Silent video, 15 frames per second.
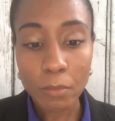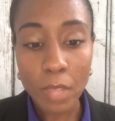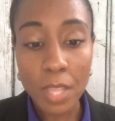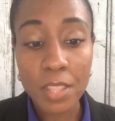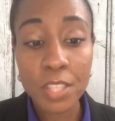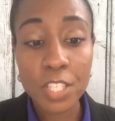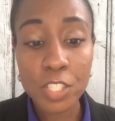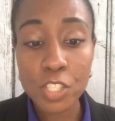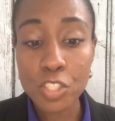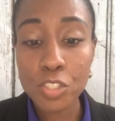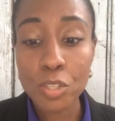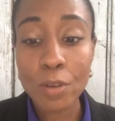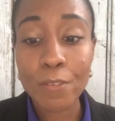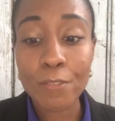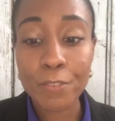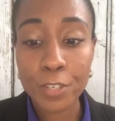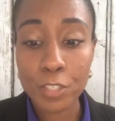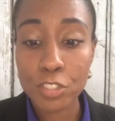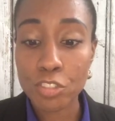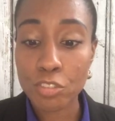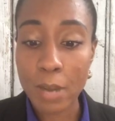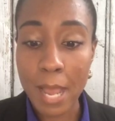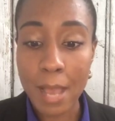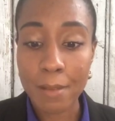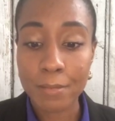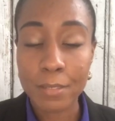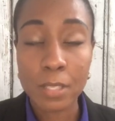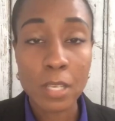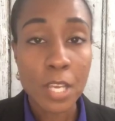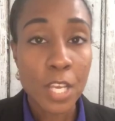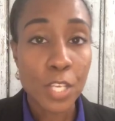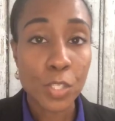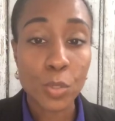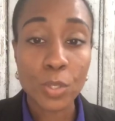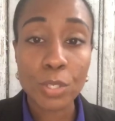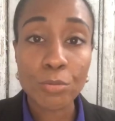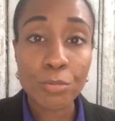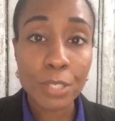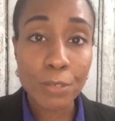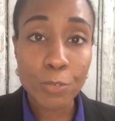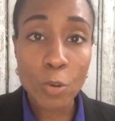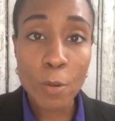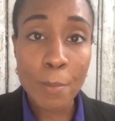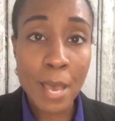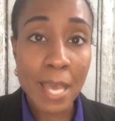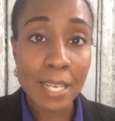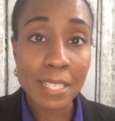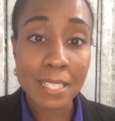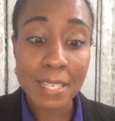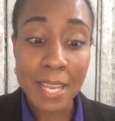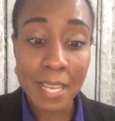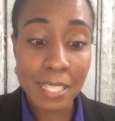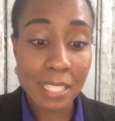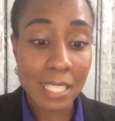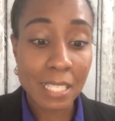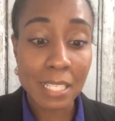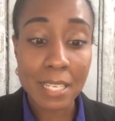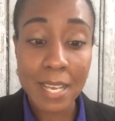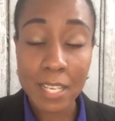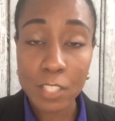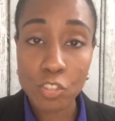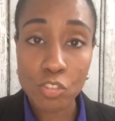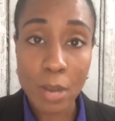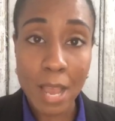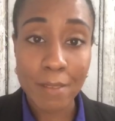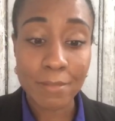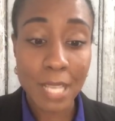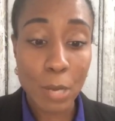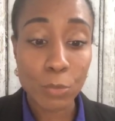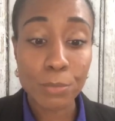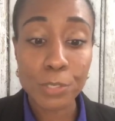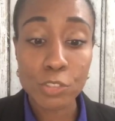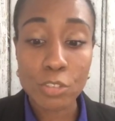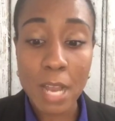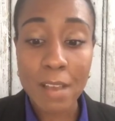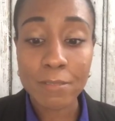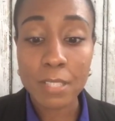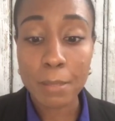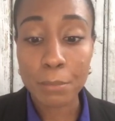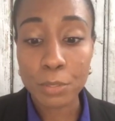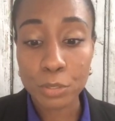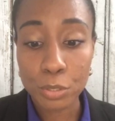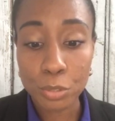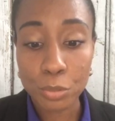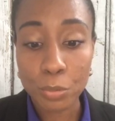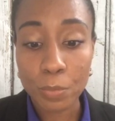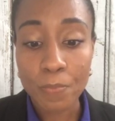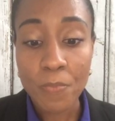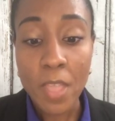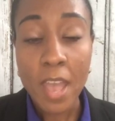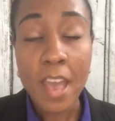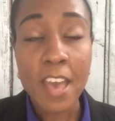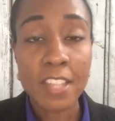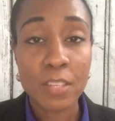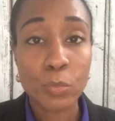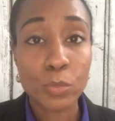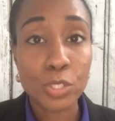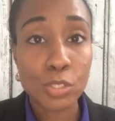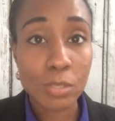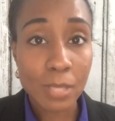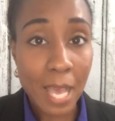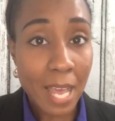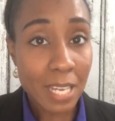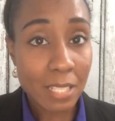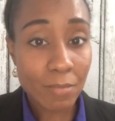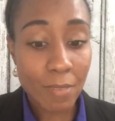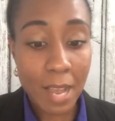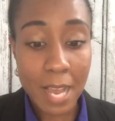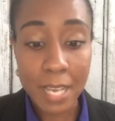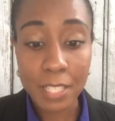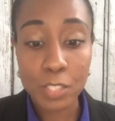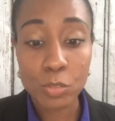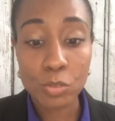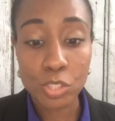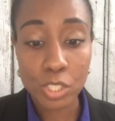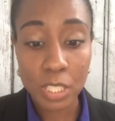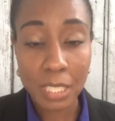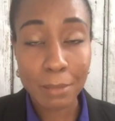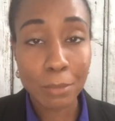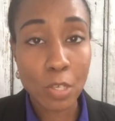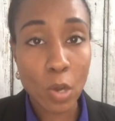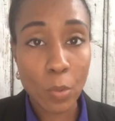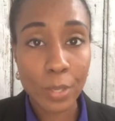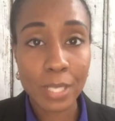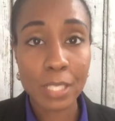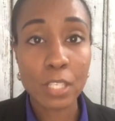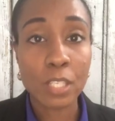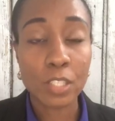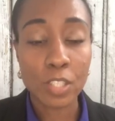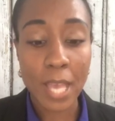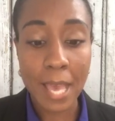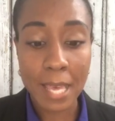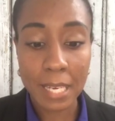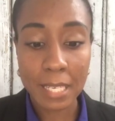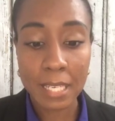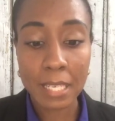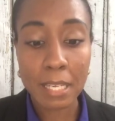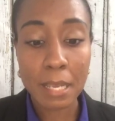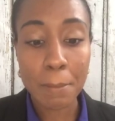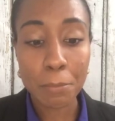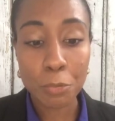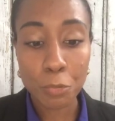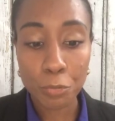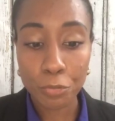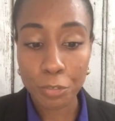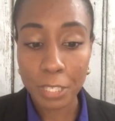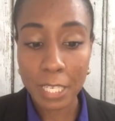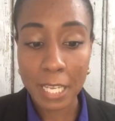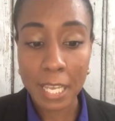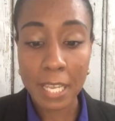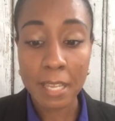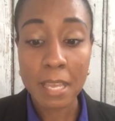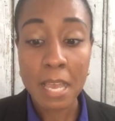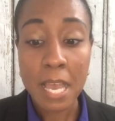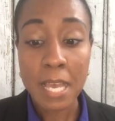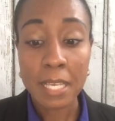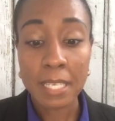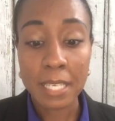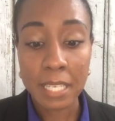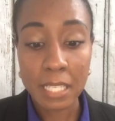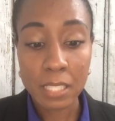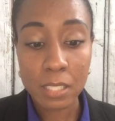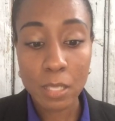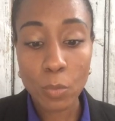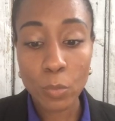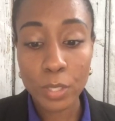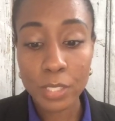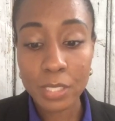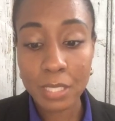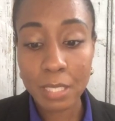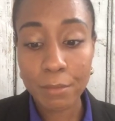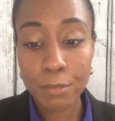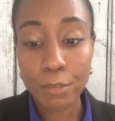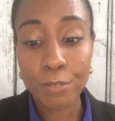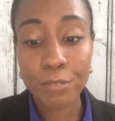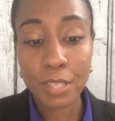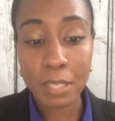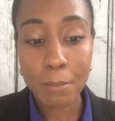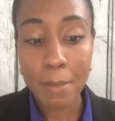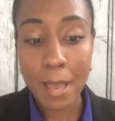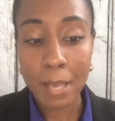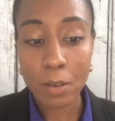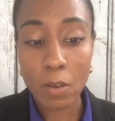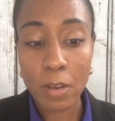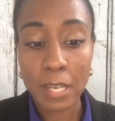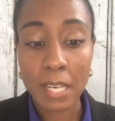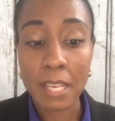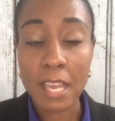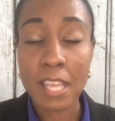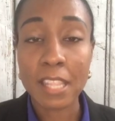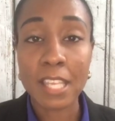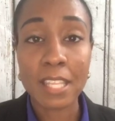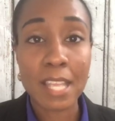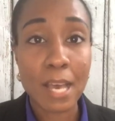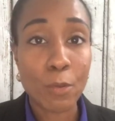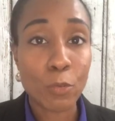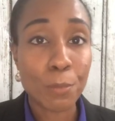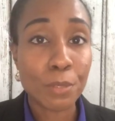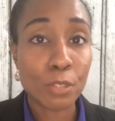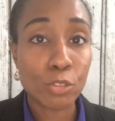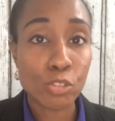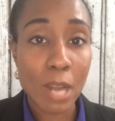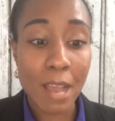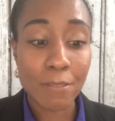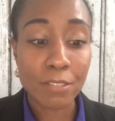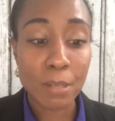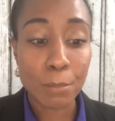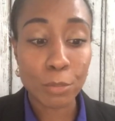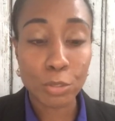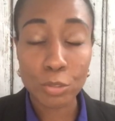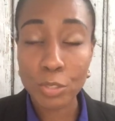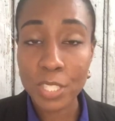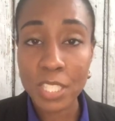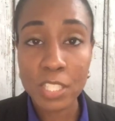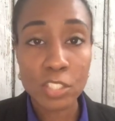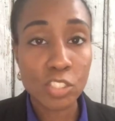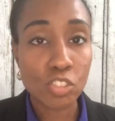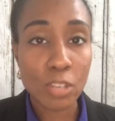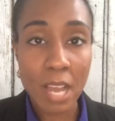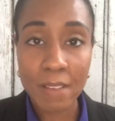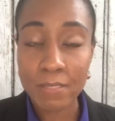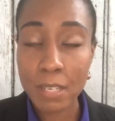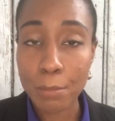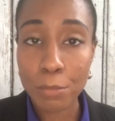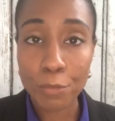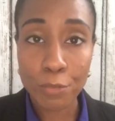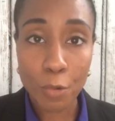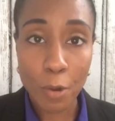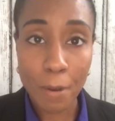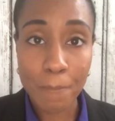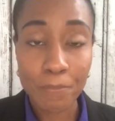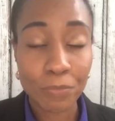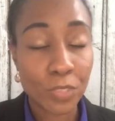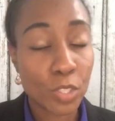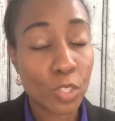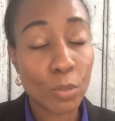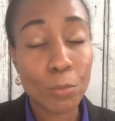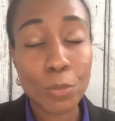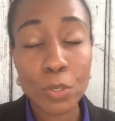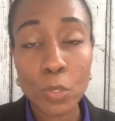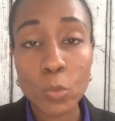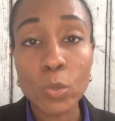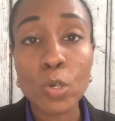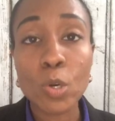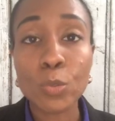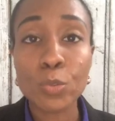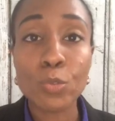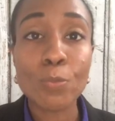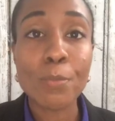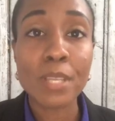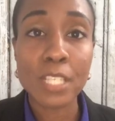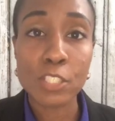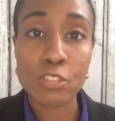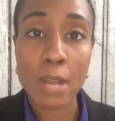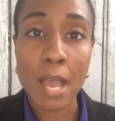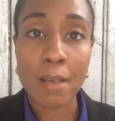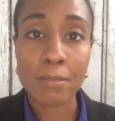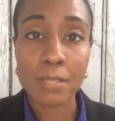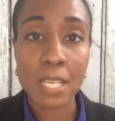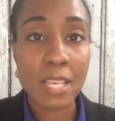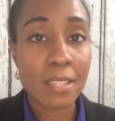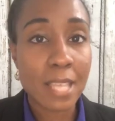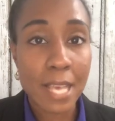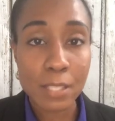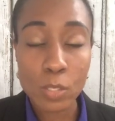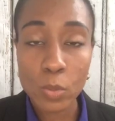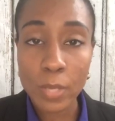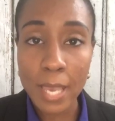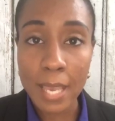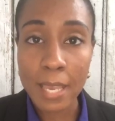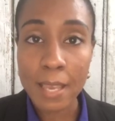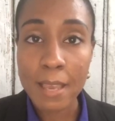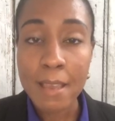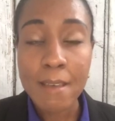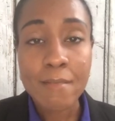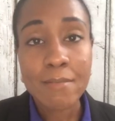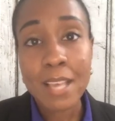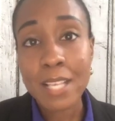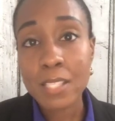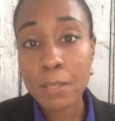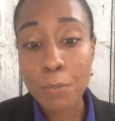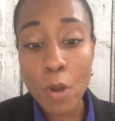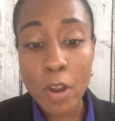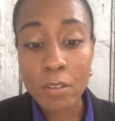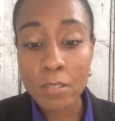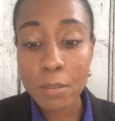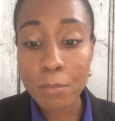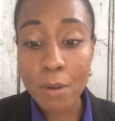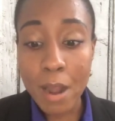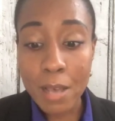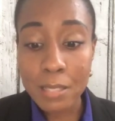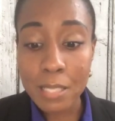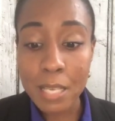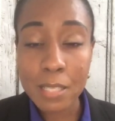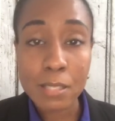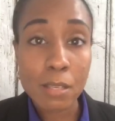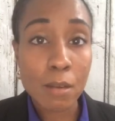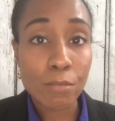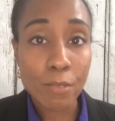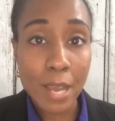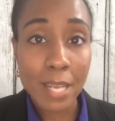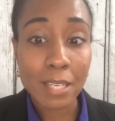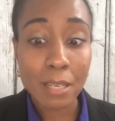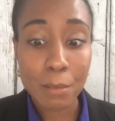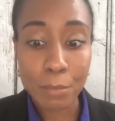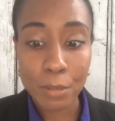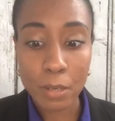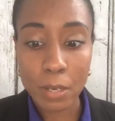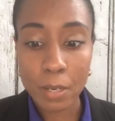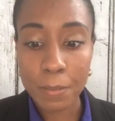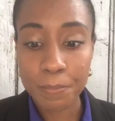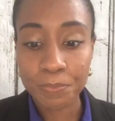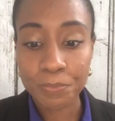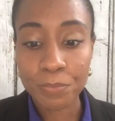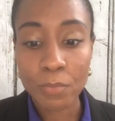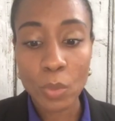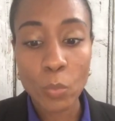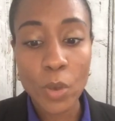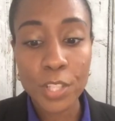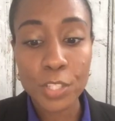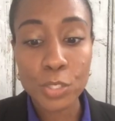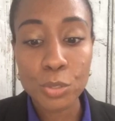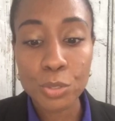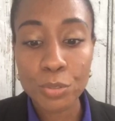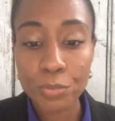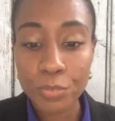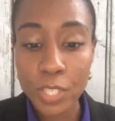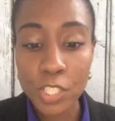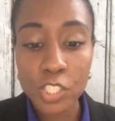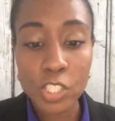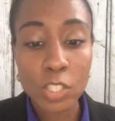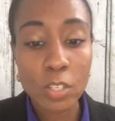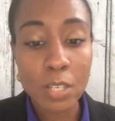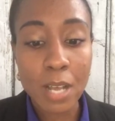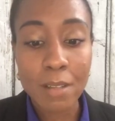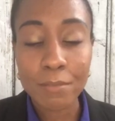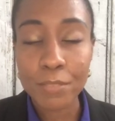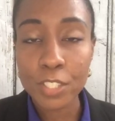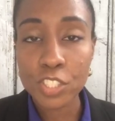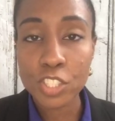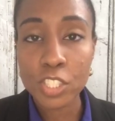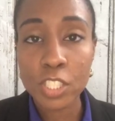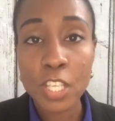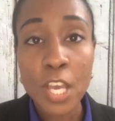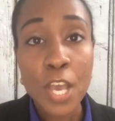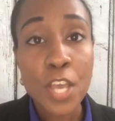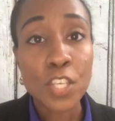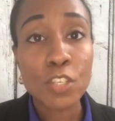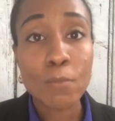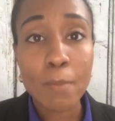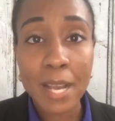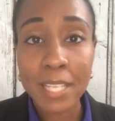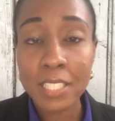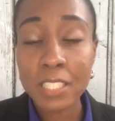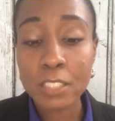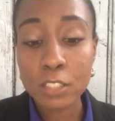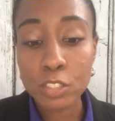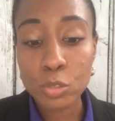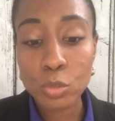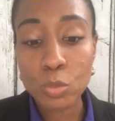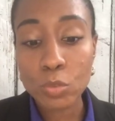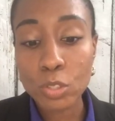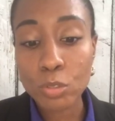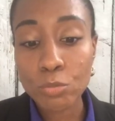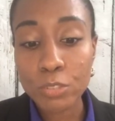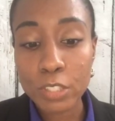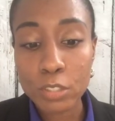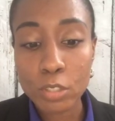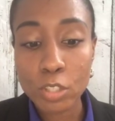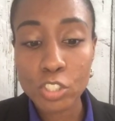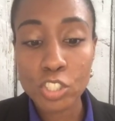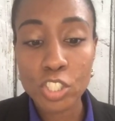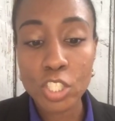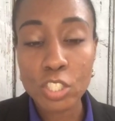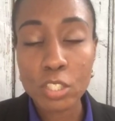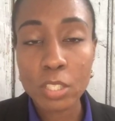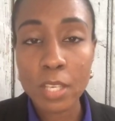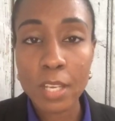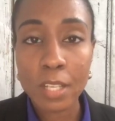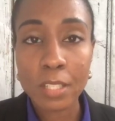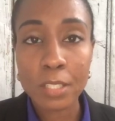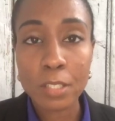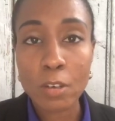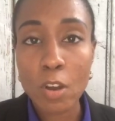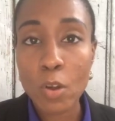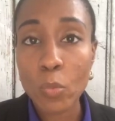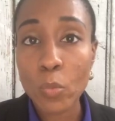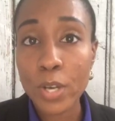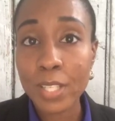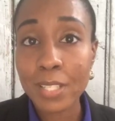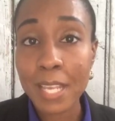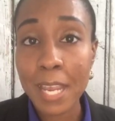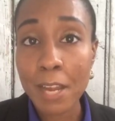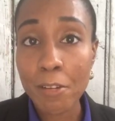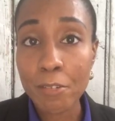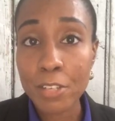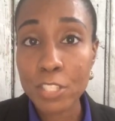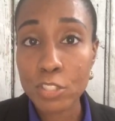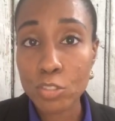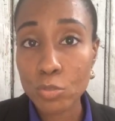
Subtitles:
This is your first draft. You can reformat it next in the next draft. That will be draft number 2. And then when you're satisfied, you just keep going, editing and proofreading it, getting someone to give you feedback on it, and then that will be draft number 3 and draft number 4. Your book will go through many drafts, and that's okay. That's a part of the process of writing a book. Whether you do fiction or nonfiction, you might need to do a little research just to get clear on what areas you